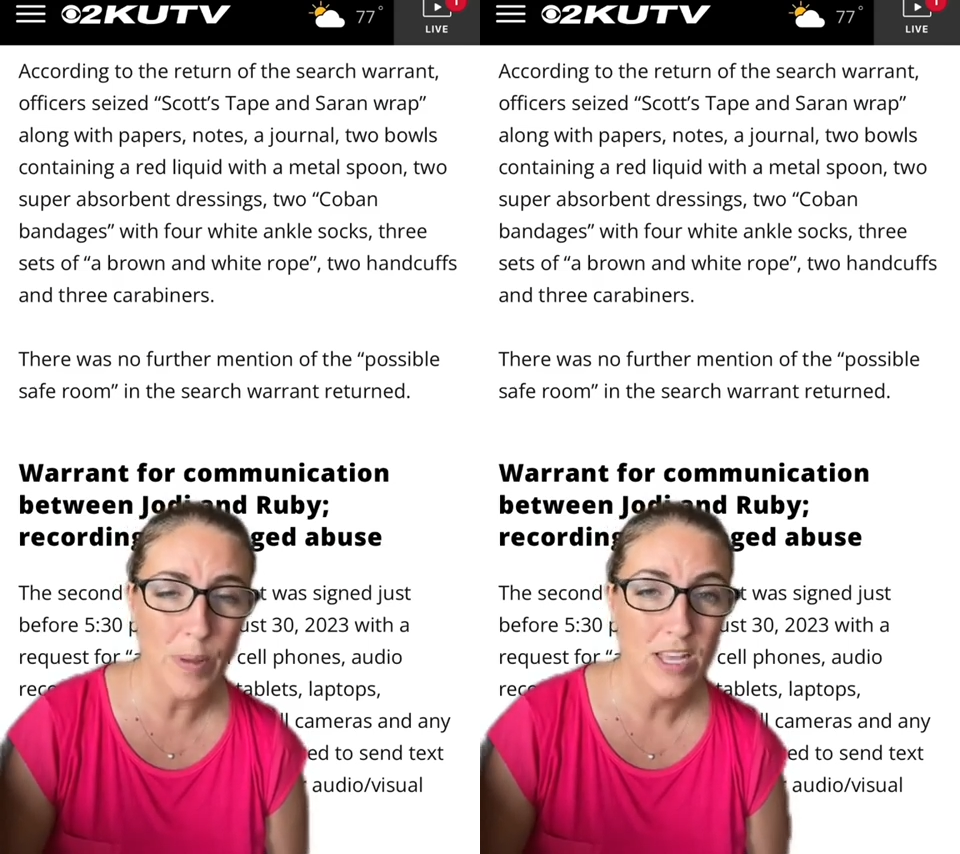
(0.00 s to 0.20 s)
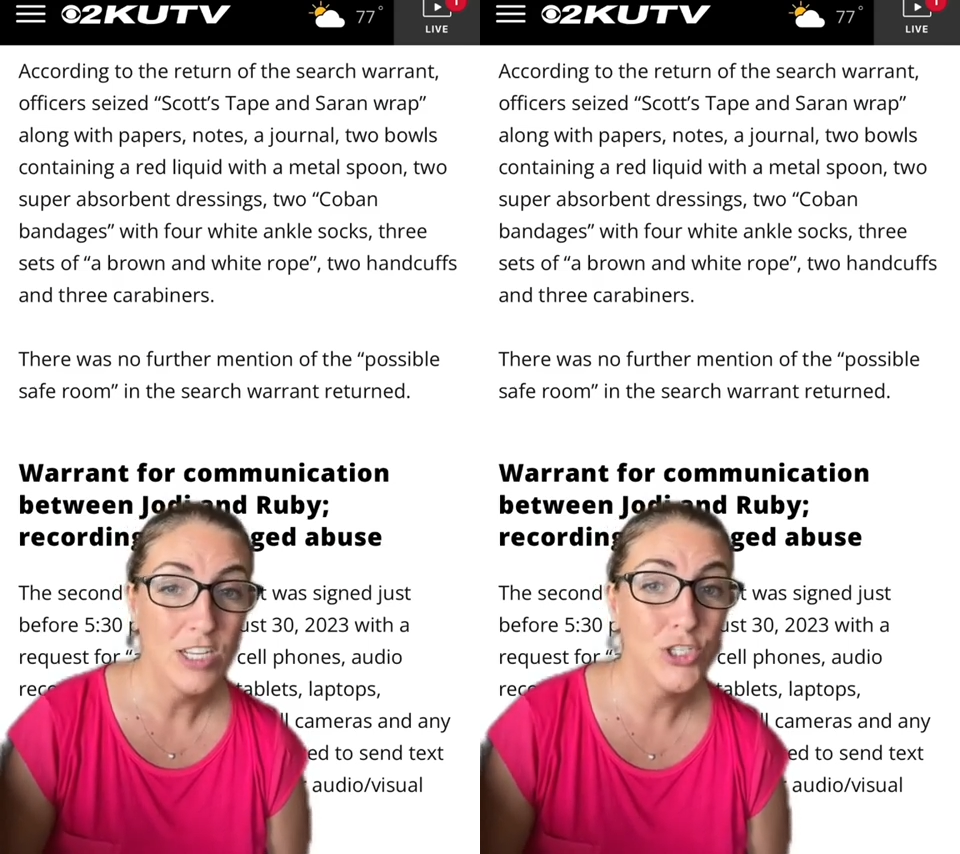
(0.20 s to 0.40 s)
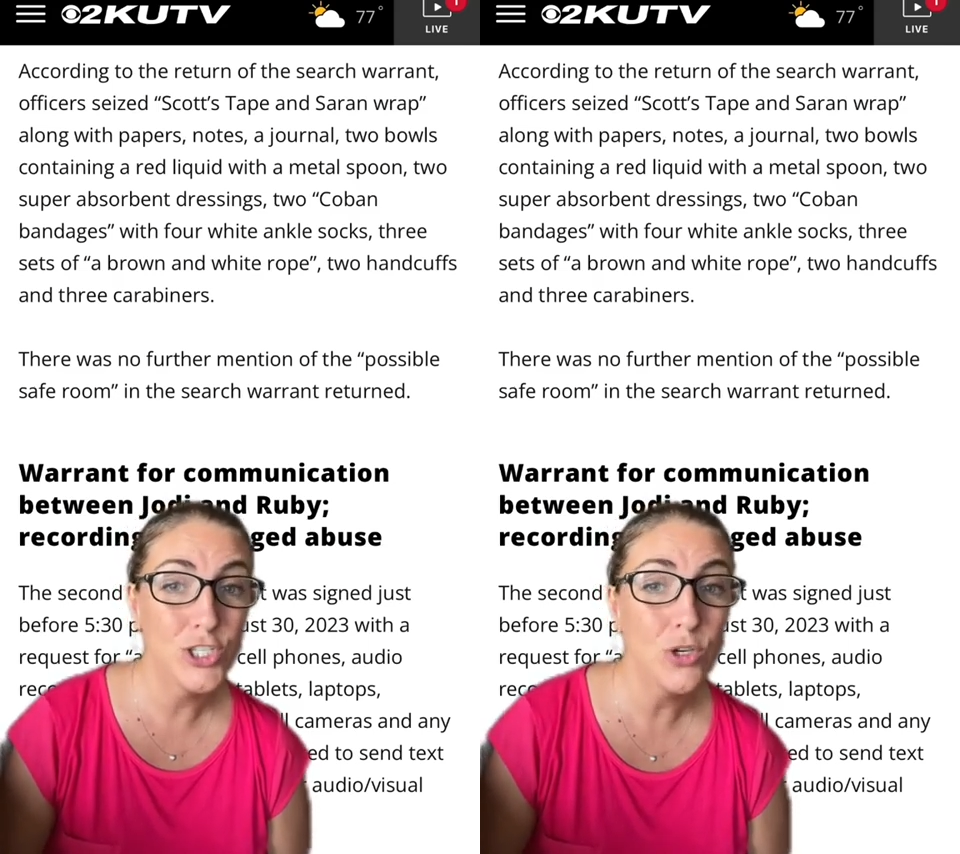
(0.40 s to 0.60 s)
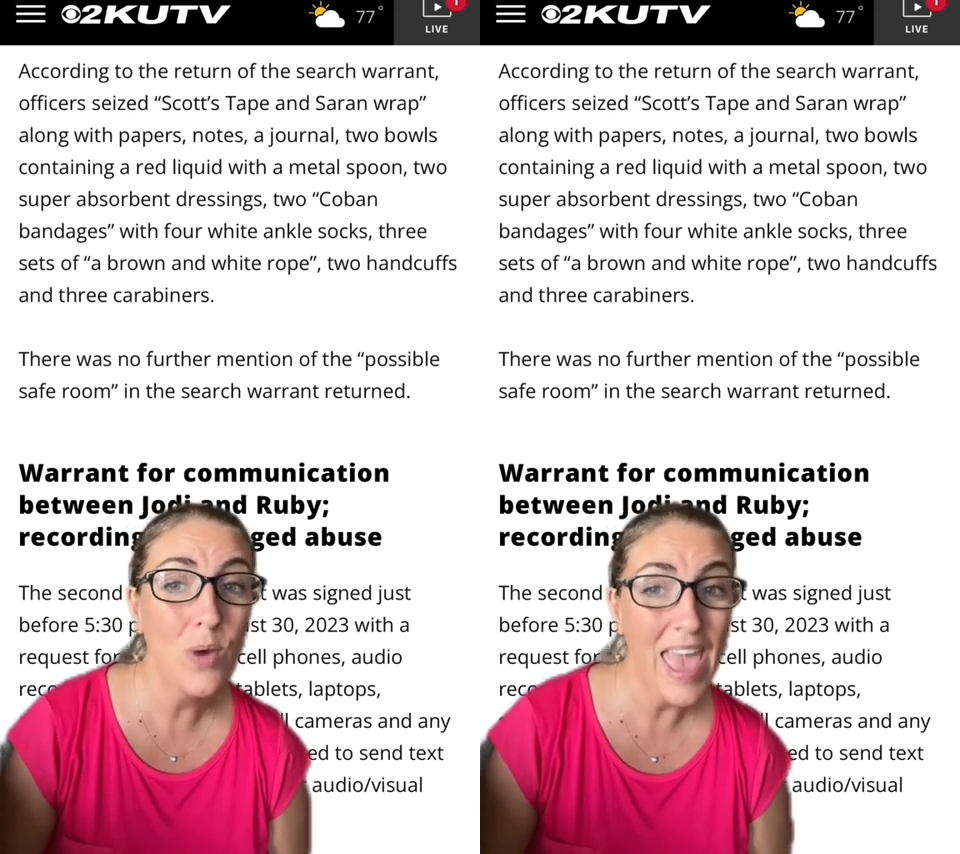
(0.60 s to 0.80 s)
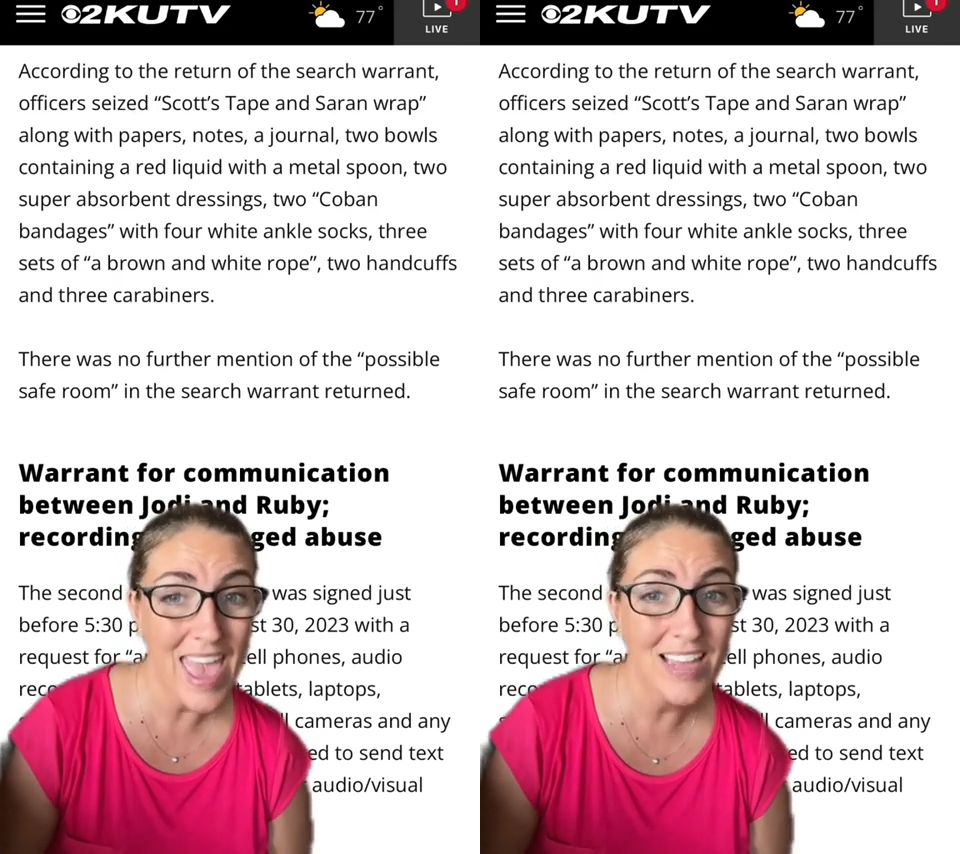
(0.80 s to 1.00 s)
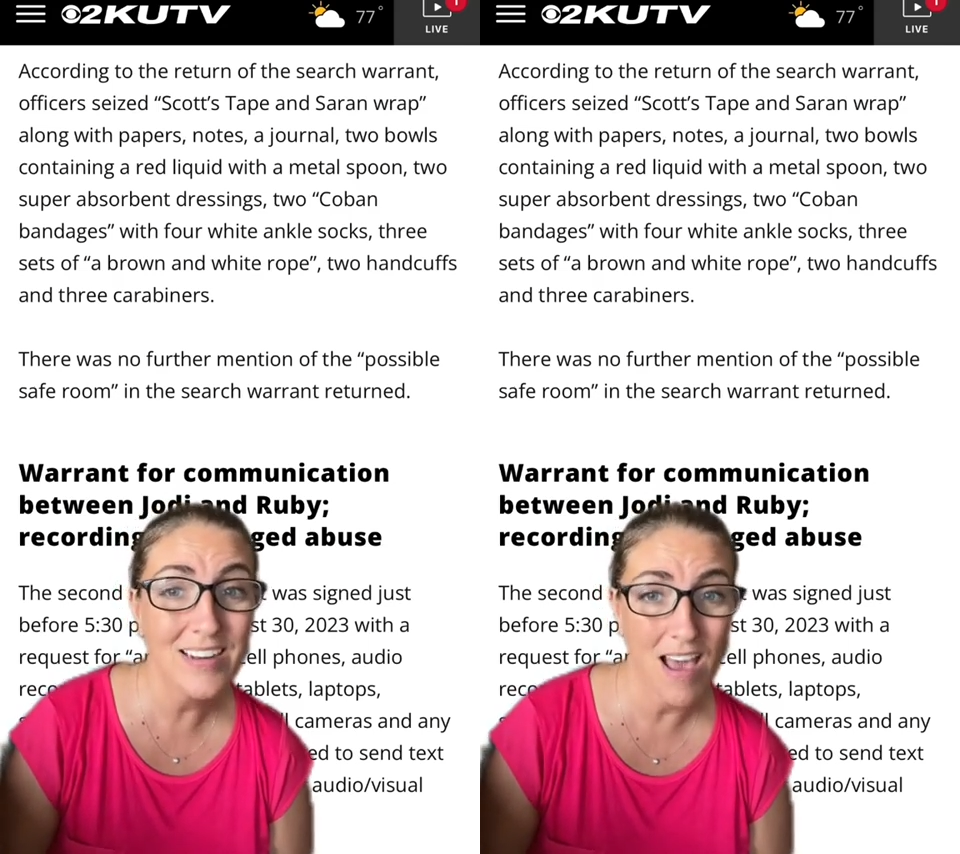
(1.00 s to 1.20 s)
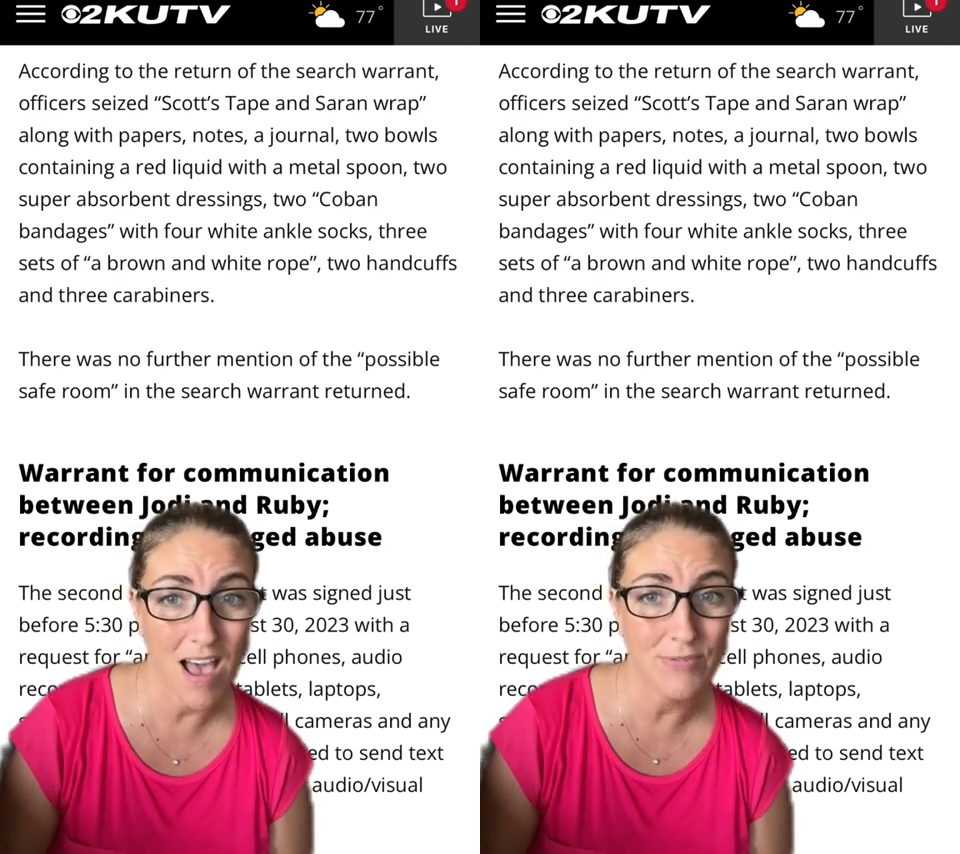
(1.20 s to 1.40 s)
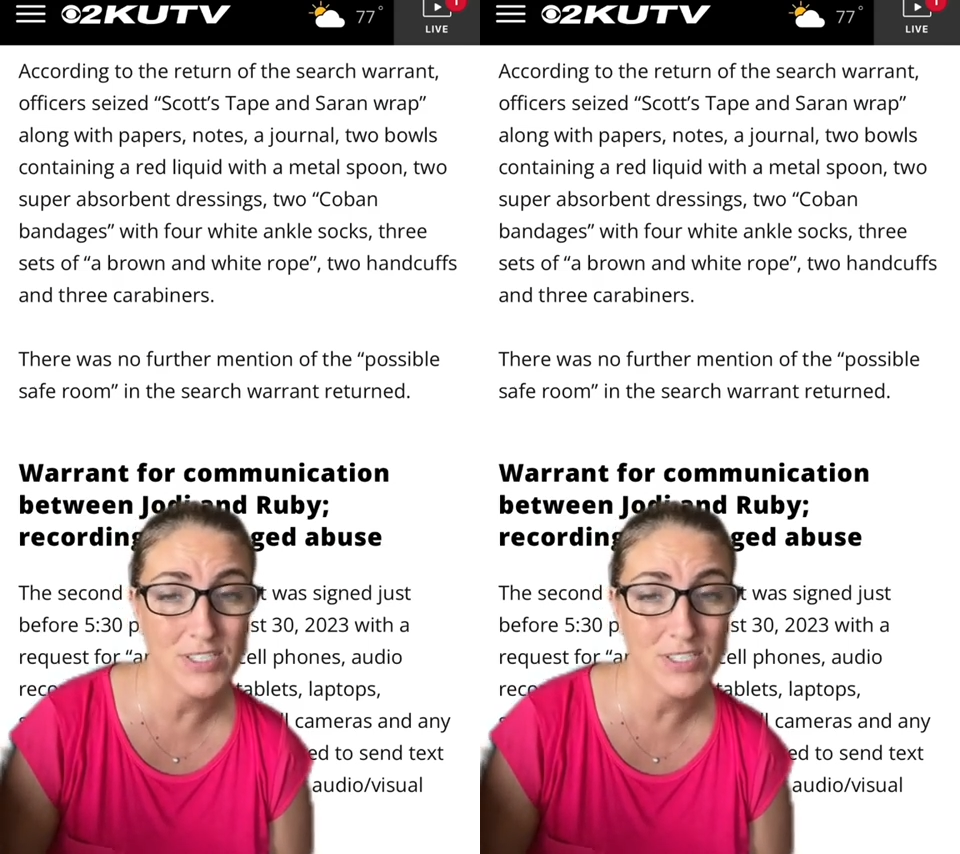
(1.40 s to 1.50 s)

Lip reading: 2 handcuffs,